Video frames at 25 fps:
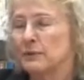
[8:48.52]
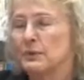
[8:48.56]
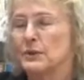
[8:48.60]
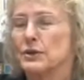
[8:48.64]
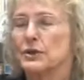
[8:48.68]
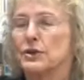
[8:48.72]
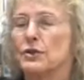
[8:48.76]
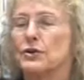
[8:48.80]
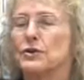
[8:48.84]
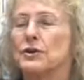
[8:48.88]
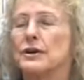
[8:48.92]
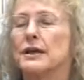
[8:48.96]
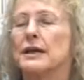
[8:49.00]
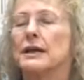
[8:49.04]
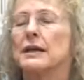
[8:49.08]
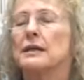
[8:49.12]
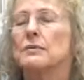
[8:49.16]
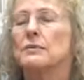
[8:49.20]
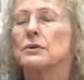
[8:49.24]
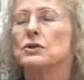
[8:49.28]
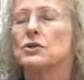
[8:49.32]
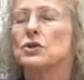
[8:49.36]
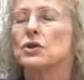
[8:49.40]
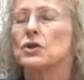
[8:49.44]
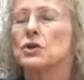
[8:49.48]
was her
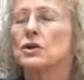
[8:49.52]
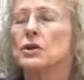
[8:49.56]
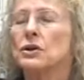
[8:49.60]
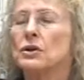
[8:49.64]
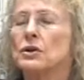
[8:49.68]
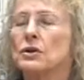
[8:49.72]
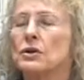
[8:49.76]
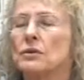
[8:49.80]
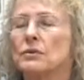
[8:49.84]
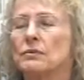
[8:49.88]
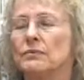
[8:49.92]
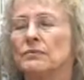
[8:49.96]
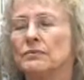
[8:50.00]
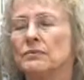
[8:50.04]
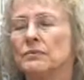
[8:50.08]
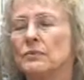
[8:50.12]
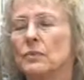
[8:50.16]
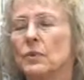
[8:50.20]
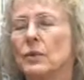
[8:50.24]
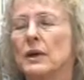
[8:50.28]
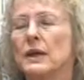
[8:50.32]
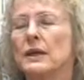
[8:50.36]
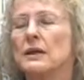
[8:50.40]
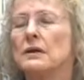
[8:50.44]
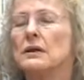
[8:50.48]
name, and she
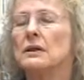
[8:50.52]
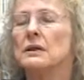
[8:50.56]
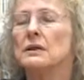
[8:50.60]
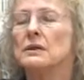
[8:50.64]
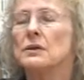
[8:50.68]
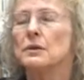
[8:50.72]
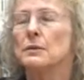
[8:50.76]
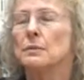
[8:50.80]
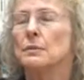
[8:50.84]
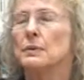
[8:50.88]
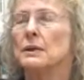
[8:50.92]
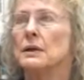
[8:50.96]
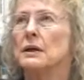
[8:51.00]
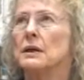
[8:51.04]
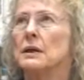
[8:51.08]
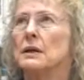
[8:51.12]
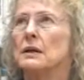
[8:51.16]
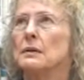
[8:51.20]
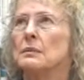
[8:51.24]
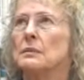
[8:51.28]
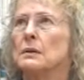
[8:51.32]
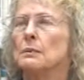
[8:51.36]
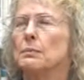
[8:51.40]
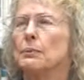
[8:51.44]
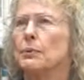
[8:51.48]
went on to
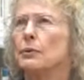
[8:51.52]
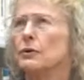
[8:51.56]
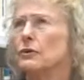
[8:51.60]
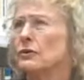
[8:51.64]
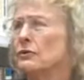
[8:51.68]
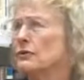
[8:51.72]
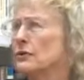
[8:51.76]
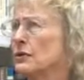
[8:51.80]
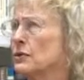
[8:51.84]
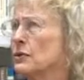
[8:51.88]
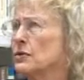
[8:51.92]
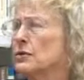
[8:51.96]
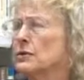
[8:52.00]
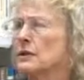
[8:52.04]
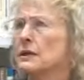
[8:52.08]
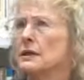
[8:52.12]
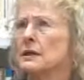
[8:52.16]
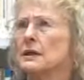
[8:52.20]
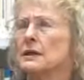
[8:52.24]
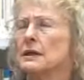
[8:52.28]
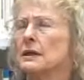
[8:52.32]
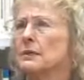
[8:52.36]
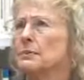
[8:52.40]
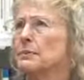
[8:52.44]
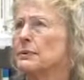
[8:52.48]
become a provost
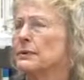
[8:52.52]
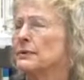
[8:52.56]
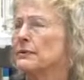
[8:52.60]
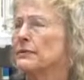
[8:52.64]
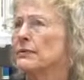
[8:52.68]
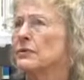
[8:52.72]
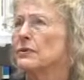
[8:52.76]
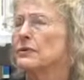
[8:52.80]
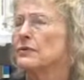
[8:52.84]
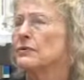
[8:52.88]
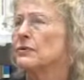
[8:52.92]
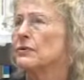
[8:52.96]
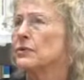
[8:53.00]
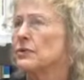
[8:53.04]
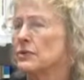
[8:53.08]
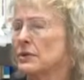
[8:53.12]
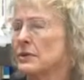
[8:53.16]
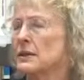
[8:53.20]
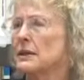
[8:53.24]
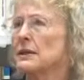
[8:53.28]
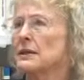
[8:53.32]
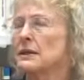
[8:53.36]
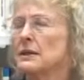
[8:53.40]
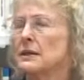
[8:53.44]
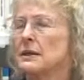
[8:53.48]
at a couple of
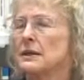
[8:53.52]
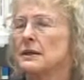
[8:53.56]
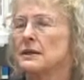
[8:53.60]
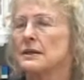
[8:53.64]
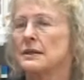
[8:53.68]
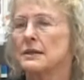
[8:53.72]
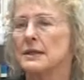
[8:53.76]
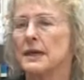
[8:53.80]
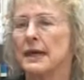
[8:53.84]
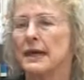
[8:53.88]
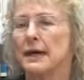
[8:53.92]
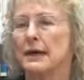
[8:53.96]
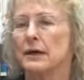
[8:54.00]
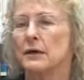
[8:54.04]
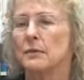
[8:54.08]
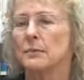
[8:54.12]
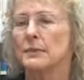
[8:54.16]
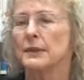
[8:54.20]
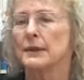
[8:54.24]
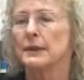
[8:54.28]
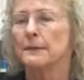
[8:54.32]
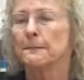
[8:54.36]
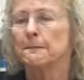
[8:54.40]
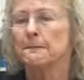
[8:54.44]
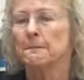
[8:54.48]
universities and is now,
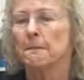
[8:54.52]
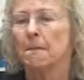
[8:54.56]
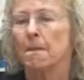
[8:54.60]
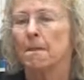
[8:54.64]
but